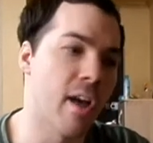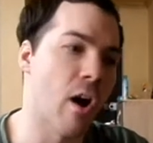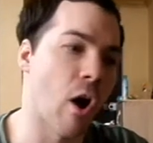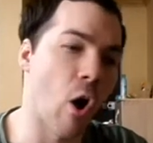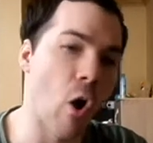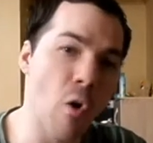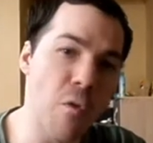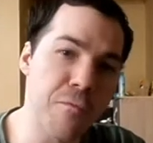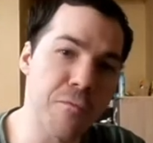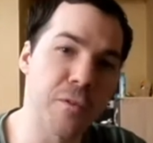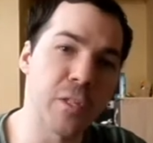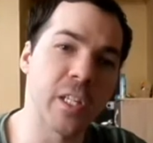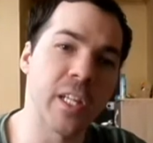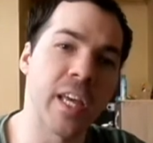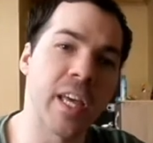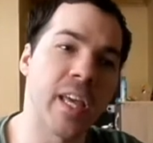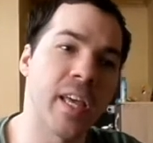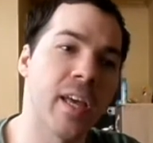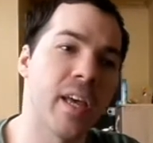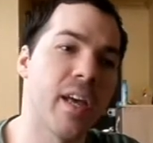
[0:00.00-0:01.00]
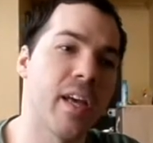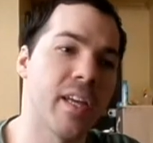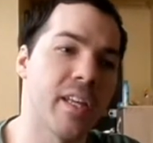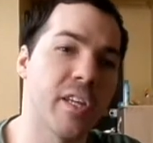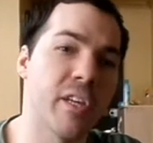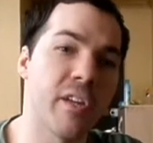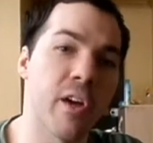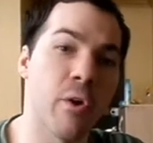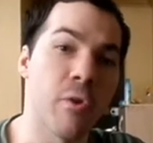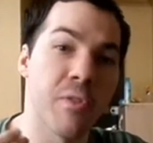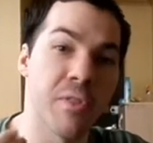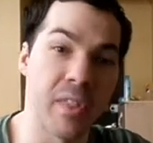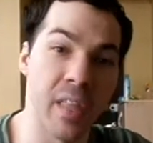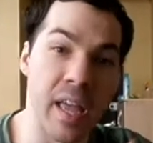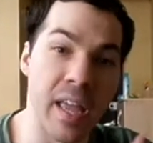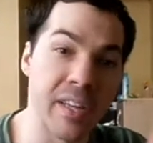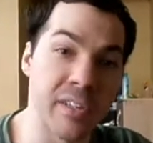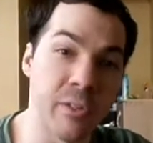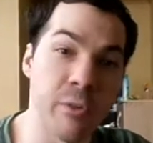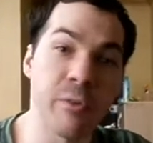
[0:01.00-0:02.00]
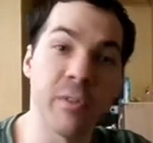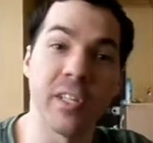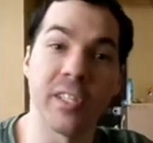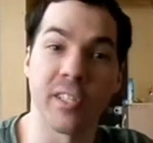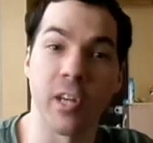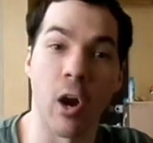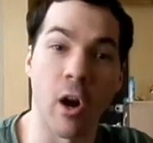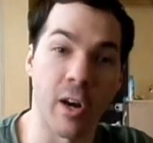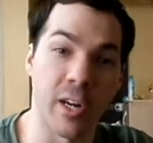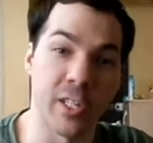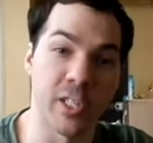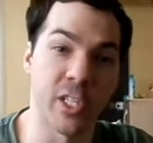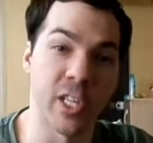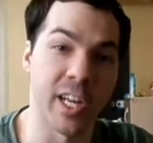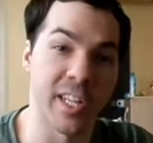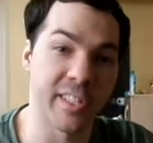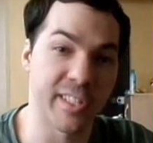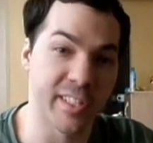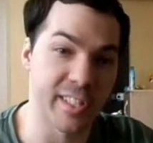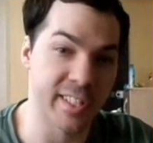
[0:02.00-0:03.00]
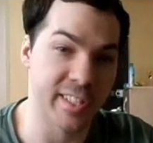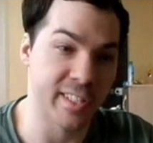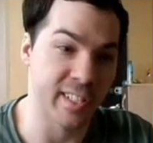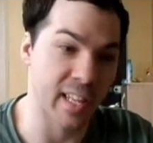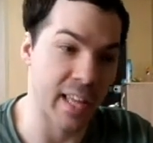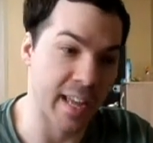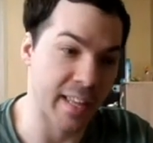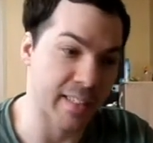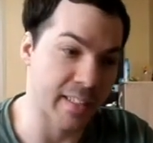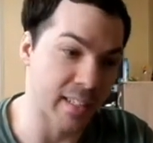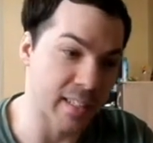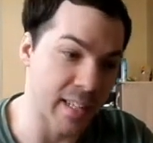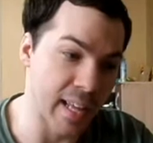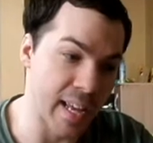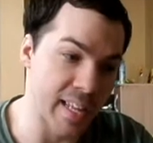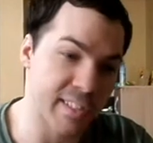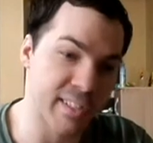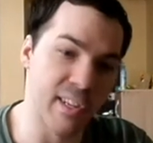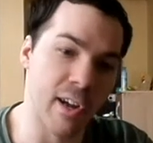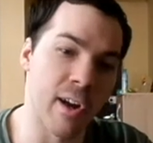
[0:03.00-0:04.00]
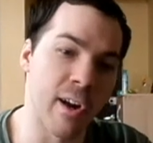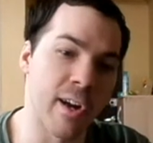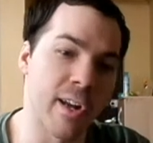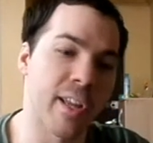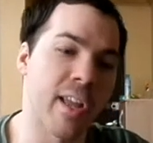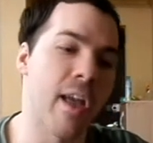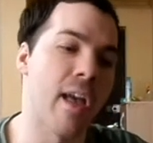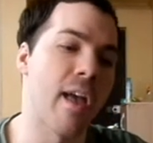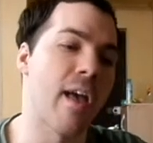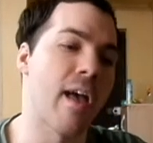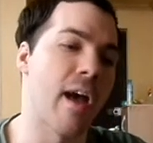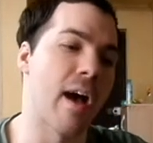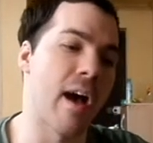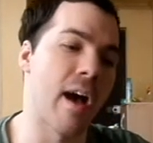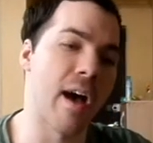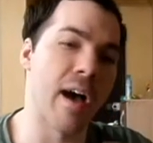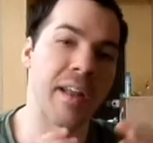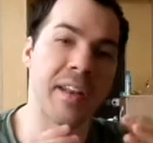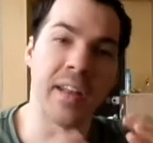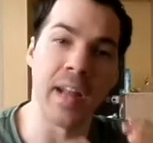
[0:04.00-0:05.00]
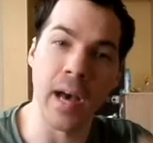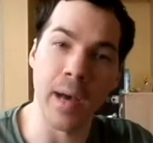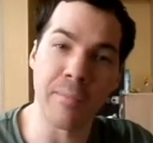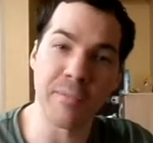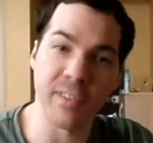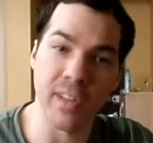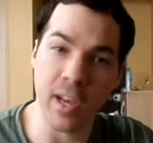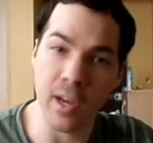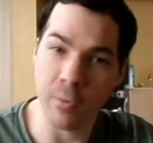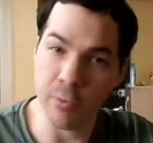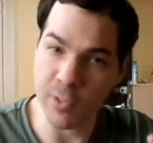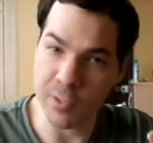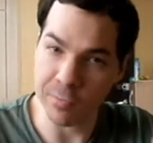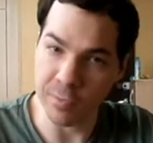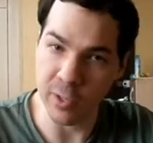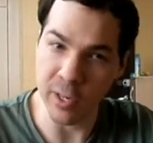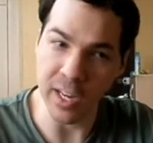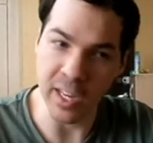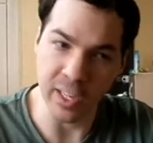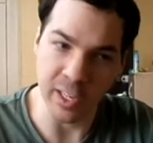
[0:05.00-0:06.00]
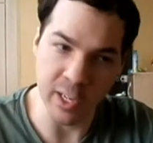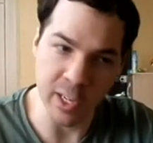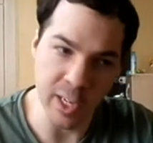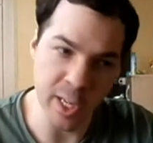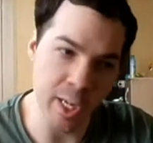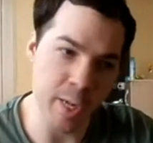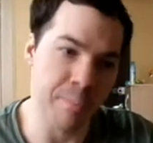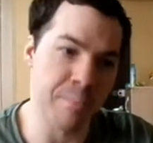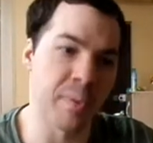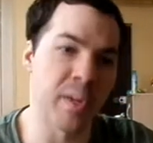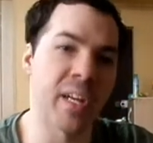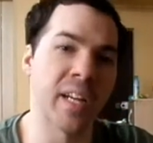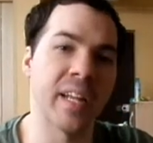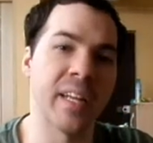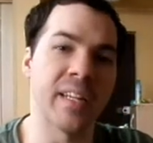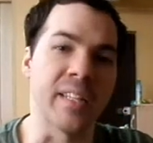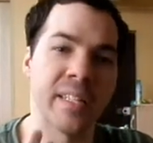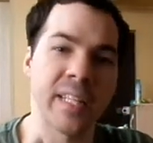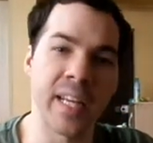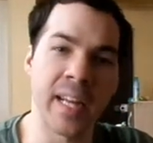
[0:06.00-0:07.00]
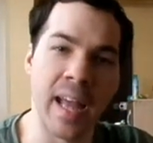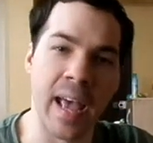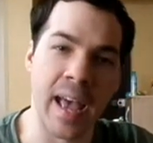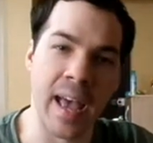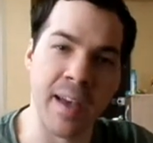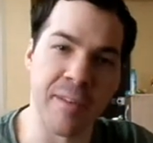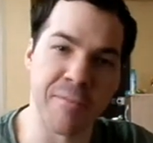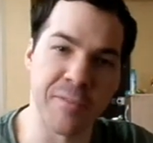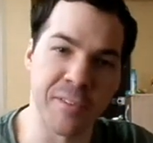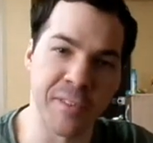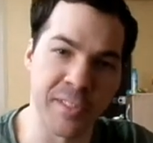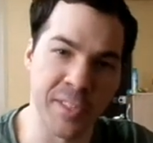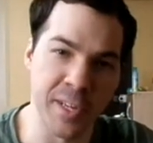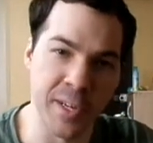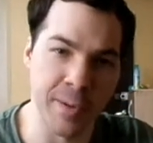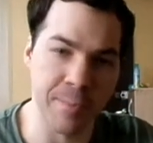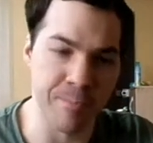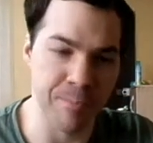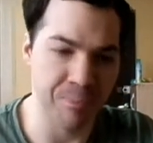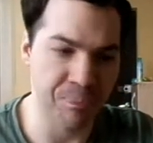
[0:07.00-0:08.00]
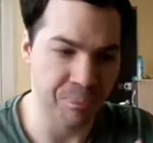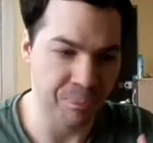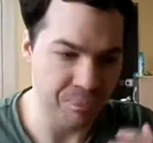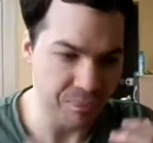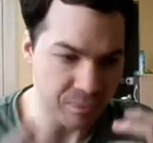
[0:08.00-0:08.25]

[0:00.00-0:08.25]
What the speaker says: Hopefully, you know, they do this arc justice. Like the last arc, Namsok was pretty good, but it did have some